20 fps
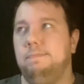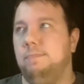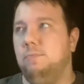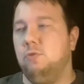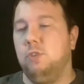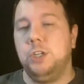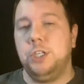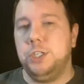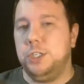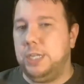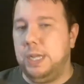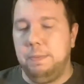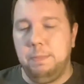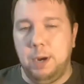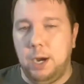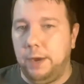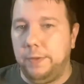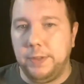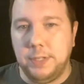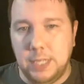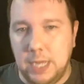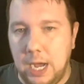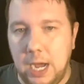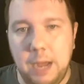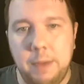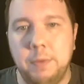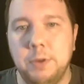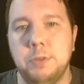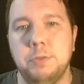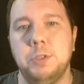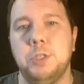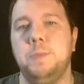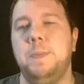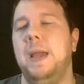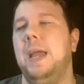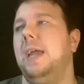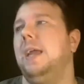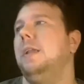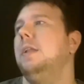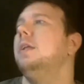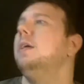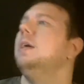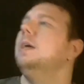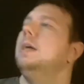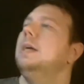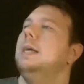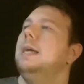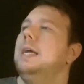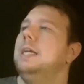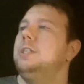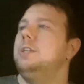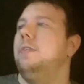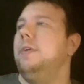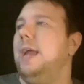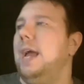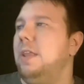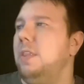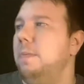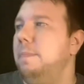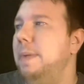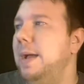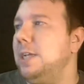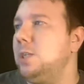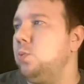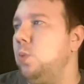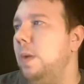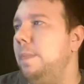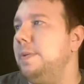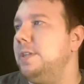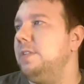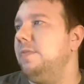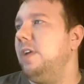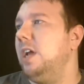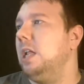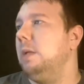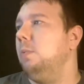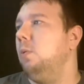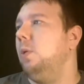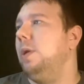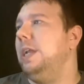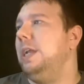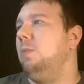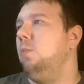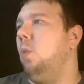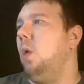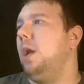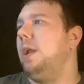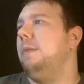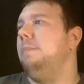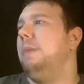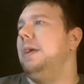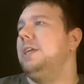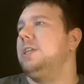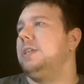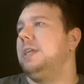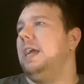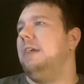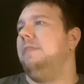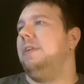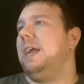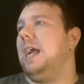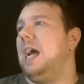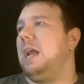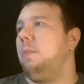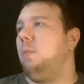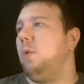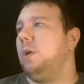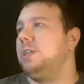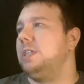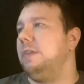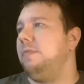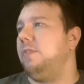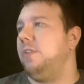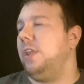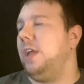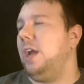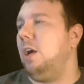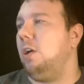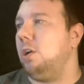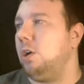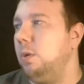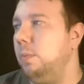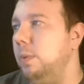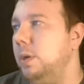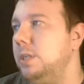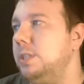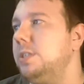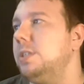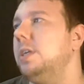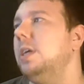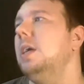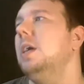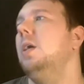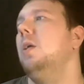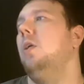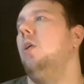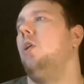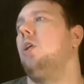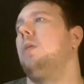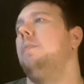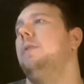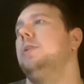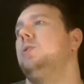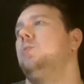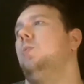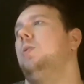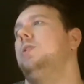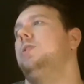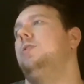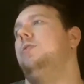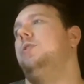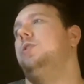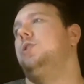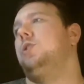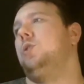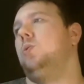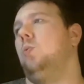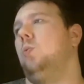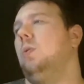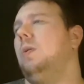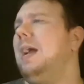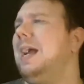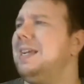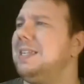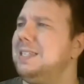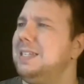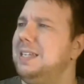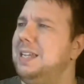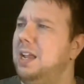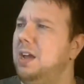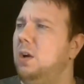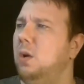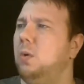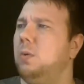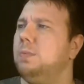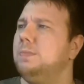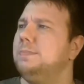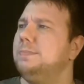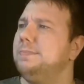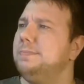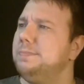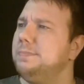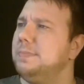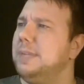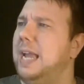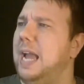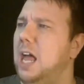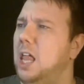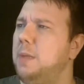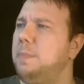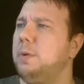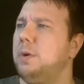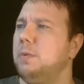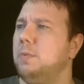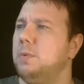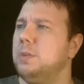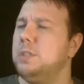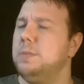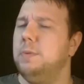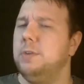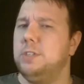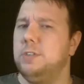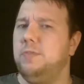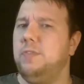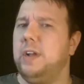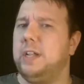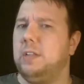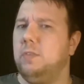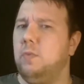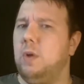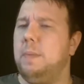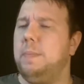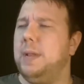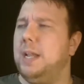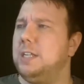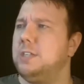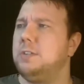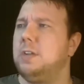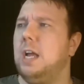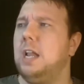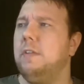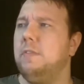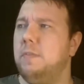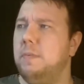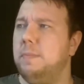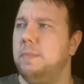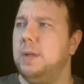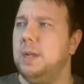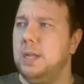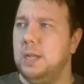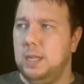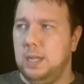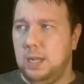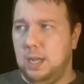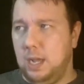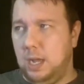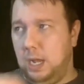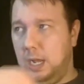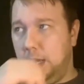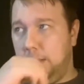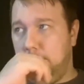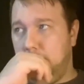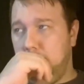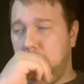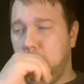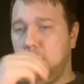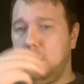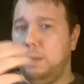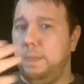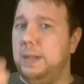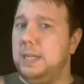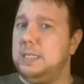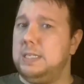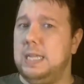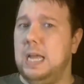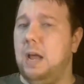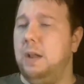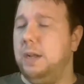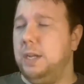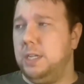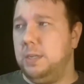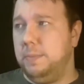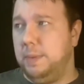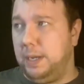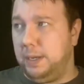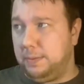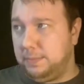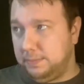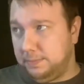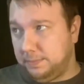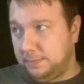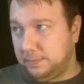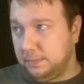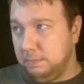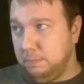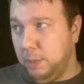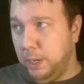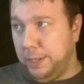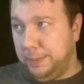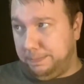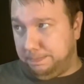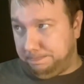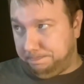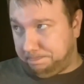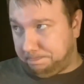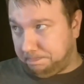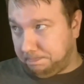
richest empire of the time, which was Spain. So he had the best weapons available, and he won in basically every category except for the arquebus. The arquebus was the sword. Actually, no, the Halliburton was the most effective weapon. That's kind of a little bit astounding to me, but